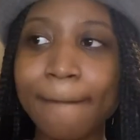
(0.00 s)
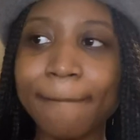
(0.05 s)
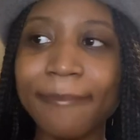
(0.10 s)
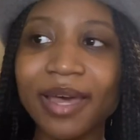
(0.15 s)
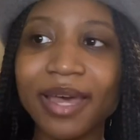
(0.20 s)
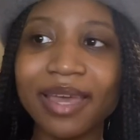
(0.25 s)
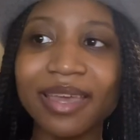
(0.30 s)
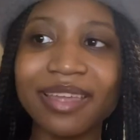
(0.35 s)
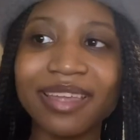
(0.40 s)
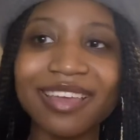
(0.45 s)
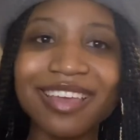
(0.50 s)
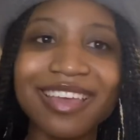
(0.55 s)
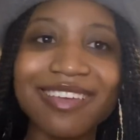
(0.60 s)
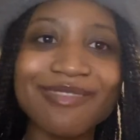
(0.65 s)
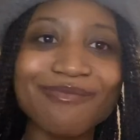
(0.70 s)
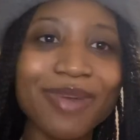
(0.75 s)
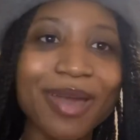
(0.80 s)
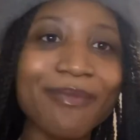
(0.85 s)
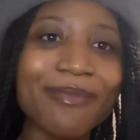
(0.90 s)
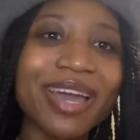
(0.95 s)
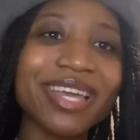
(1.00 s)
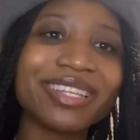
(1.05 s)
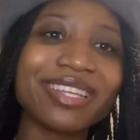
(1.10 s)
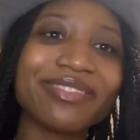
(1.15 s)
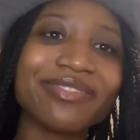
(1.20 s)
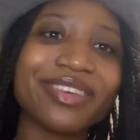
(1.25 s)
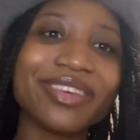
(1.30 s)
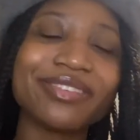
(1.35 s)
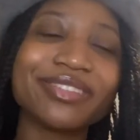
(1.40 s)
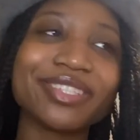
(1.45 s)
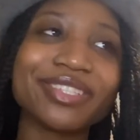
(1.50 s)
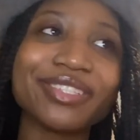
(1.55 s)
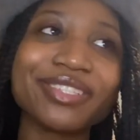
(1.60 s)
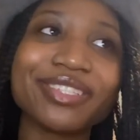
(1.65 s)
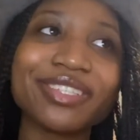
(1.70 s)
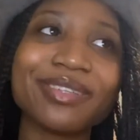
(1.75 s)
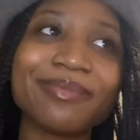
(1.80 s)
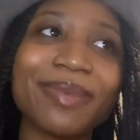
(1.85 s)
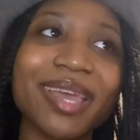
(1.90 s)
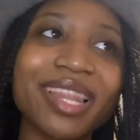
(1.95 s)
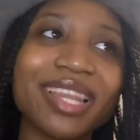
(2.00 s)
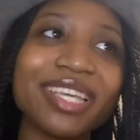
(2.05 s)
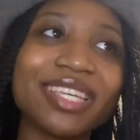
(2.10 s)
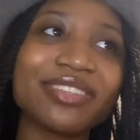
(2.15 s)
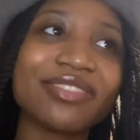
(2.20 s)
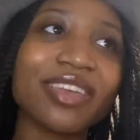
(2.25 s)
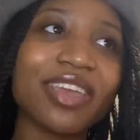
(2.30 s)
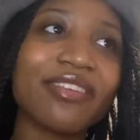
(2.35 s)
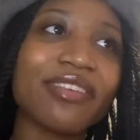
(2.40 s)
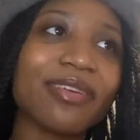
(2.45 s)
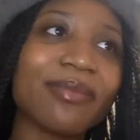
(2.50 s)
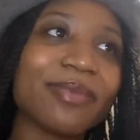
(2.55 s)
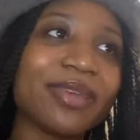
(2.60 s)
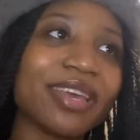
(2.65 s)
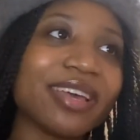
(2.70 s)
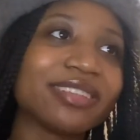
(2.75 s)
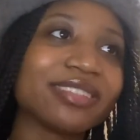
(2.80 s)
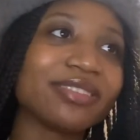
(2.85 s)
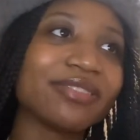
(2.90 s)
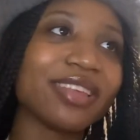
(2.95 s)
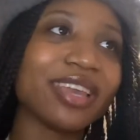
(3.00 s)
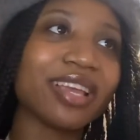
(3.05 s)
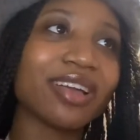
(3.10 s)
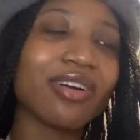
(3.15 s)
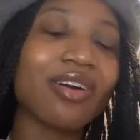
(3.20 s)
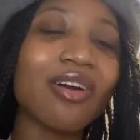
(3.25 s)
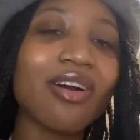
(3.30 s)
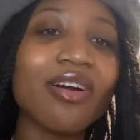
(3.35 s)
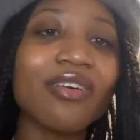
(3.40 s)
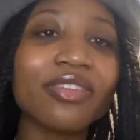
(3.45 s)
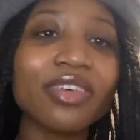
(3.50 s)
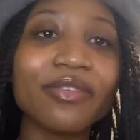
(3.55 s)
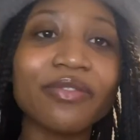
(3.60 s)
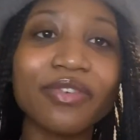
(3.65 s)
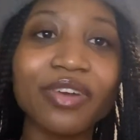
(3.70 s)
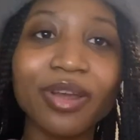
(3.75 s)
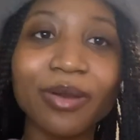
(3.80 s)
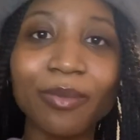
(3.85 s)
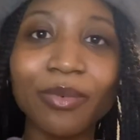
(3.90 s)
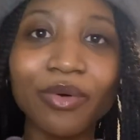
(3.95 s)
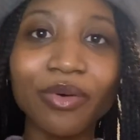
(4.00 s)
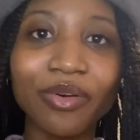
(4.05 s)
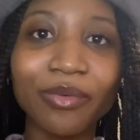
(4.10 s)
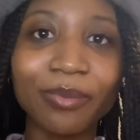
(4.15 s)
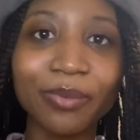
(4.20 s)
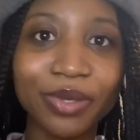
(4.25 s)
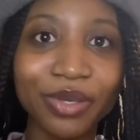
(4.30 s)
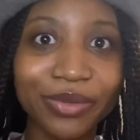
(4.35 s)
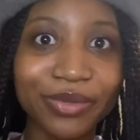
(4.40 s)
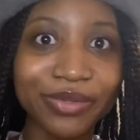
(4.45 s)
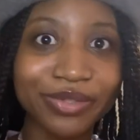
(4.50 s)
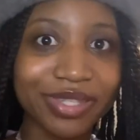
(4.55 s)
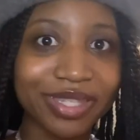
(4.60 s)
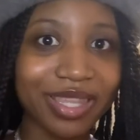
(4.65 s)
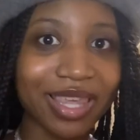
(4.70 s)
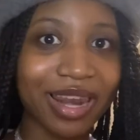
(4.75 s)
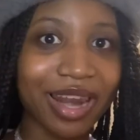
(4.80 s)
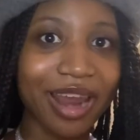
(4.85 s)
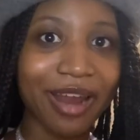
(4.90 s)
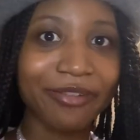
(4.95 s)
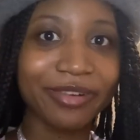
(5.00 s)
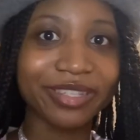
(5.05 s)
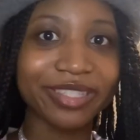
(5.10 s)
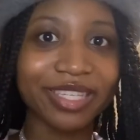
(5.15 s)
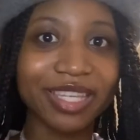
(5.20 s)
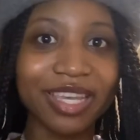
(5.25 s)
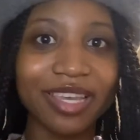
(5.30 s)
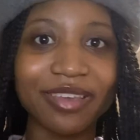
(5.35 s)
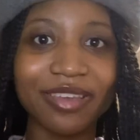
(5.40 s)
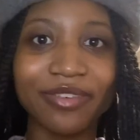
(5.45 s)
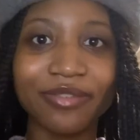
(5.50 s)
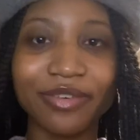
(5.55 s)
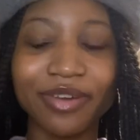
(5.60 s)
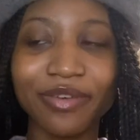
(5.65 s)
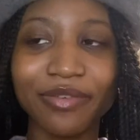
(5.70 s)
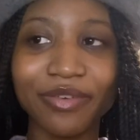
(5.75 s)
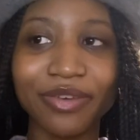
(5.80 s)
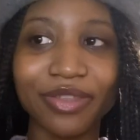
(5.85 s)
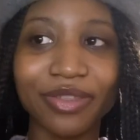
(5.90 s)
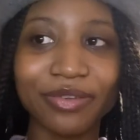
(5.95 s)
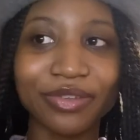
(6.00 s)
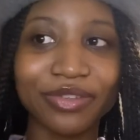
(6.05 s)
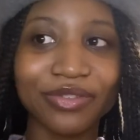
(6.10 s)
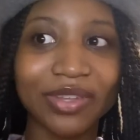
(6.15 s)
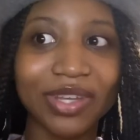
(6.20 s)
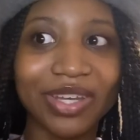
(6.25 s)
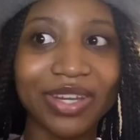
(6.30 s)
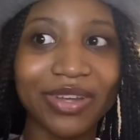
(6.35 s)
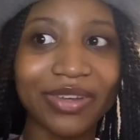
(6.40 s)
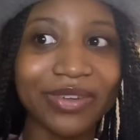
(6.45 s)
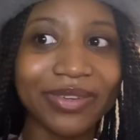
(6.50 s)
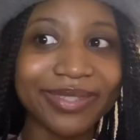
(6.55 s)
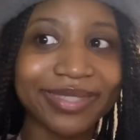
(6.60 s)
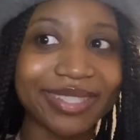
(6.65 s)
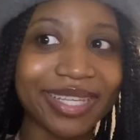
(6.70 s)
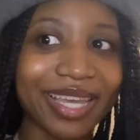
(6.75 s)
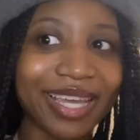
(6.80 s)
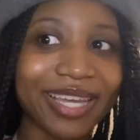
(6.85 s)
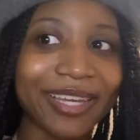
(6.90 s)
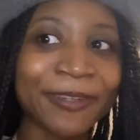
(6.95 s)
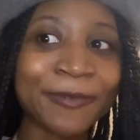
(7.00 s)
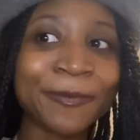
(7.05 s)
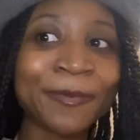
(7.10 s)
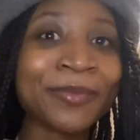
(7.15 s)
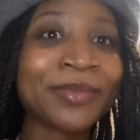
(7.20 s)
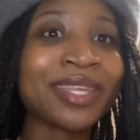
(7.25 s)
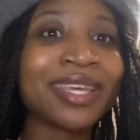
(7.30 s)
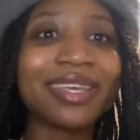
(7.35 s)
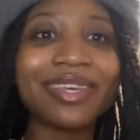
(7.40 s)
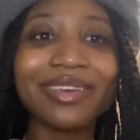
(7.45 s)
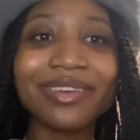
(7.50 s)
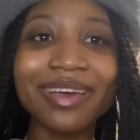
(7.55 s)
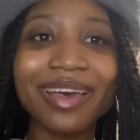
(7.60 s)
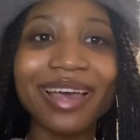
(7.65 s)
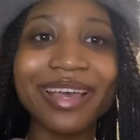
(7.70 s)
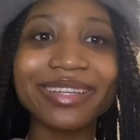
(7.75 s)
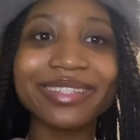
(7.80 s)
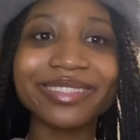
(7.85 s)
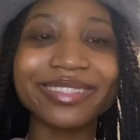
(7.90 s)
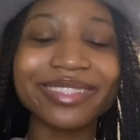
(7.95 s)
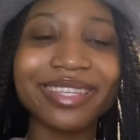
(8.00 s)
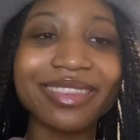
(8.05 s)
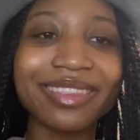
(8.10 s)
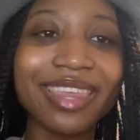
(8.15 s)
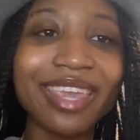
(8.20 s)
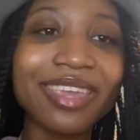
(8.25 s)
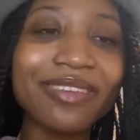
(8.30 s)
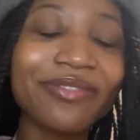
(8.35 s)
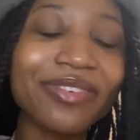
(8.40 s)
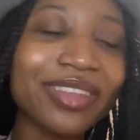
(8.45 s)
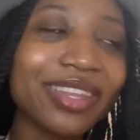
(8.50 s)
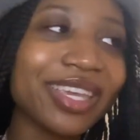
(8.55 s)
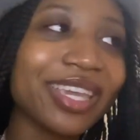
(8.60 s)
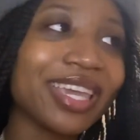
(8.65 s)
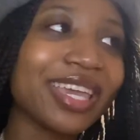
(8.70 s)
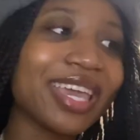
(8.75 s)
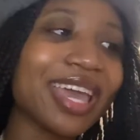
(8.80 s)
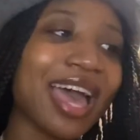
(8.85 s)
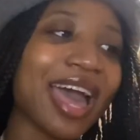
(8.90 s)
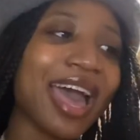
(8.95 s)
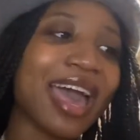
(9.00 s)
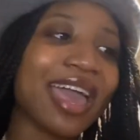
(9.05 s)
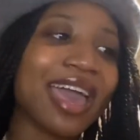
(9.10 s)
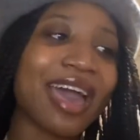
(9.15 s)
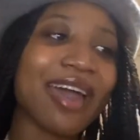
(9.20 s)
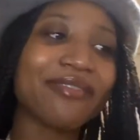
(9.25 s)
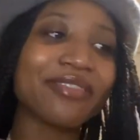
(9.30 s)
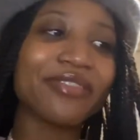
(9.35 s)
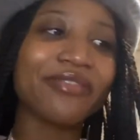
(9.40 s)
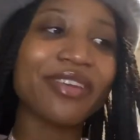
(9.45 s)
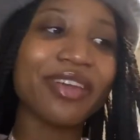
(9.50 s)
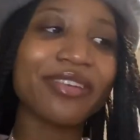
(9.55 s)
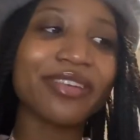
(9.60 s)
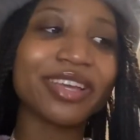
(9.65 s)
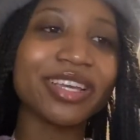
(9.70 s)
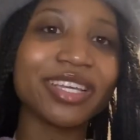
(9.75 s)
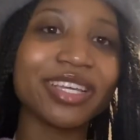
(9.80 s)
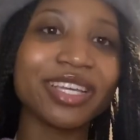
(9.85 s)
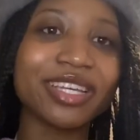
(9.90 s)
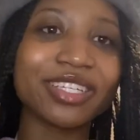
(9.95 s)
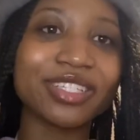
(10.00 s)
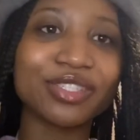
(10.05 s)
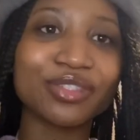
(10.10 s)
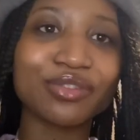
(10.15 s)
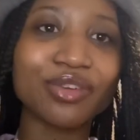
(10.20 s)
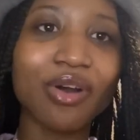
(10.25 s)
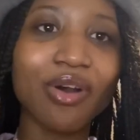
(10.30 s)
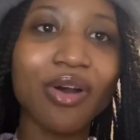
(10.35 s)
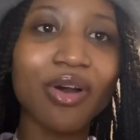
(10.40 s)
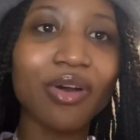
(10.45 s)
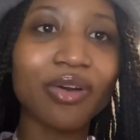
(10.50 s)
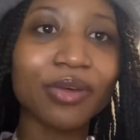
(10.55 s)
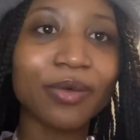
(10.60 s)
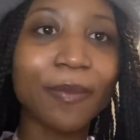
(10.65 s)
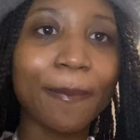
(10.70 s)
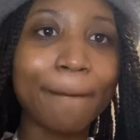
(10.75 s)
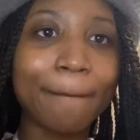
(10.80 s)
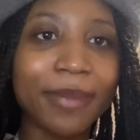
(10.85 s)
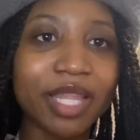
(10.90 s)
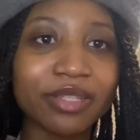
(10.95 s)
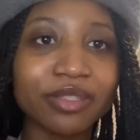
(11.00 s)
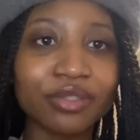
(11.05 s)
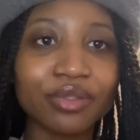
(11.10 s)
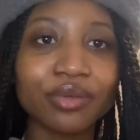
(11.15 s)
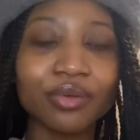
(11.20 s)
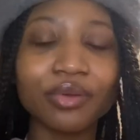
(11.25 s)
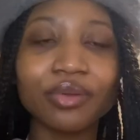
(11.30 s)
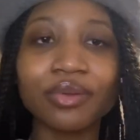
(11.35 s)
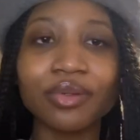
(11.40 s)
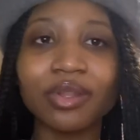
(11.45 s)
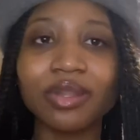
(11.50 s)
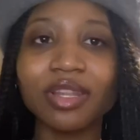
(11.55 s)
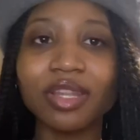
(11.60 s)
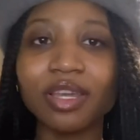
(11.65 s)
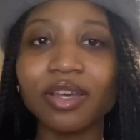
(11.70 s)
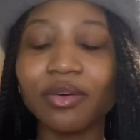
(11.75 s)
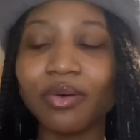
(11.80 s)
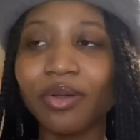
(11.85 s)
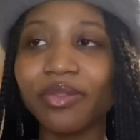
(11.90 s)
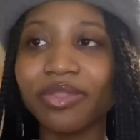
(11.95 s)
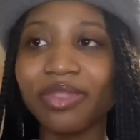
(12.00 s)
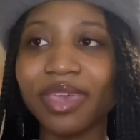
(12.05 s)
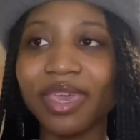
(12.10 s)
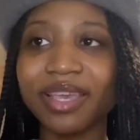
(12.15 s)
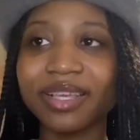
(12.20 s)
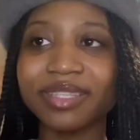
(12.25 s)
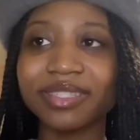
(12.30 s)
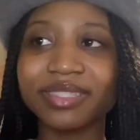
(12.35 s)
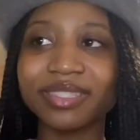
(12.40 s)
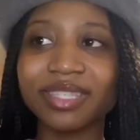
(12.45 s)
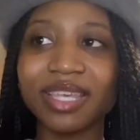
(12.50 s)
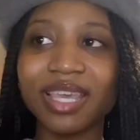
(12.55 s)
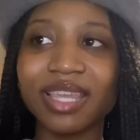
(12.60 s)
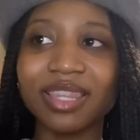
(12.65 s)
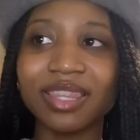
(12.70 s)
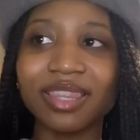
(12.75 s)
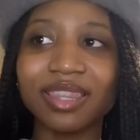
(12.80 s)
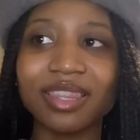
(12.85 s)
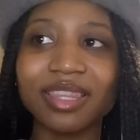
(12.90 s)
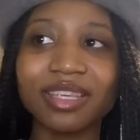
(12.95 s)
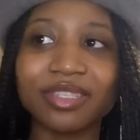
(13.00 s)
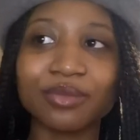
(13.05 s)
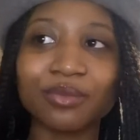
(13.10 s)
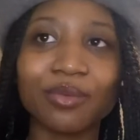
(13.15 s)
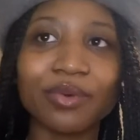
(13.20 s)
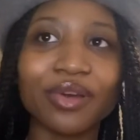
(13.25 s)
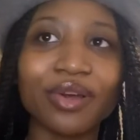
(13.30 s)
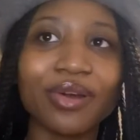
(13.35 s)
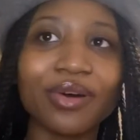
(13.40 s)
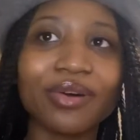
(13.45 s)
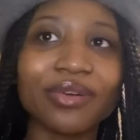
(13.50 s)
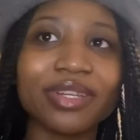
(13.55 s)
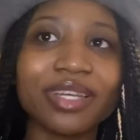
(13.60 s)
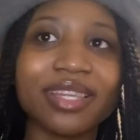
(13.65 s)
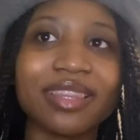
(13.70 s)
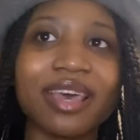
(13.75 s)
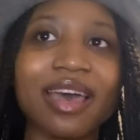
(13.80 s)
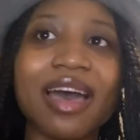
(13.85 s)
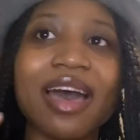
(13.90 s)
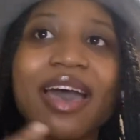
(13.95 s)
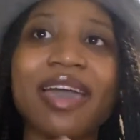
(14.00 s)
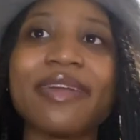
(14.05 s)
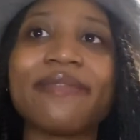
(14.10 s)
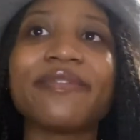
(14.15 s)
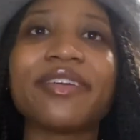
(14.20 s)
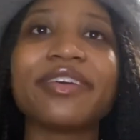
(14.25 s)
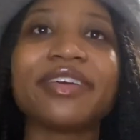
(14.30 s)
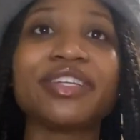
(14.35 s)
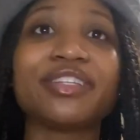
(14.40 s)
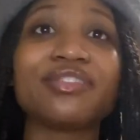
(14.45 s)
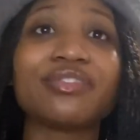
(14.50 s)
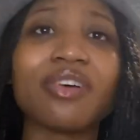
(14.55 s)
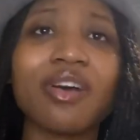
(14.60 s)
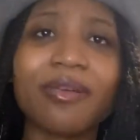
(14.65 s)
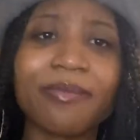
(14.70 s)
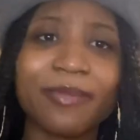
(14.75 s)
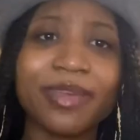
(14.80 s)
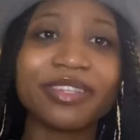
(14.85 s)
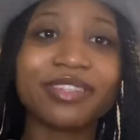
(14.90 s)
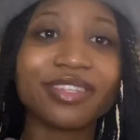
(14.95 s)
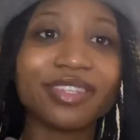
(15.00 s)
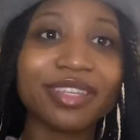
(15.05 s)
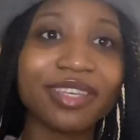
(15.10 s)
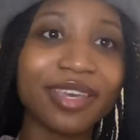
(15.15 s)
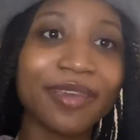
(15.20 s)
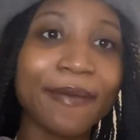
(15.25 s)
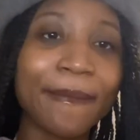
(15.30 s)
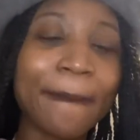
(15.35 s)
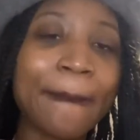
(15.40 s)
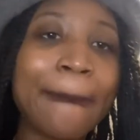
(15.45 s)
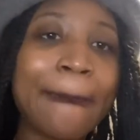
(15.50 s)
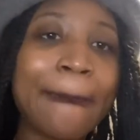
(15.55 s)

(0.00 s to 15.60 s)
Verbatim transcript: But my my take videos are usually my least favorite because of like all the verbal abuse that I receive for those videos. Like you guys, thankfully I have a very strong mental look on things in this world and that I am very strong mentally.